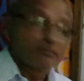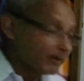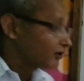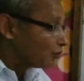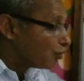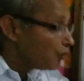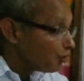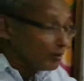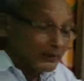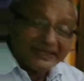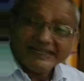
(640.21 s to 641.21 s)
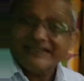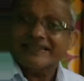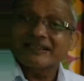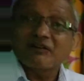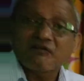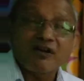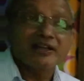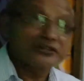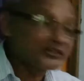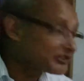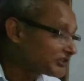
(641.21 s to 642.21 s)
But who is the
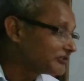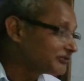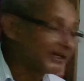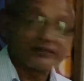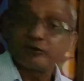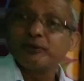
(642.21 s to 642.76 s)
one to do that?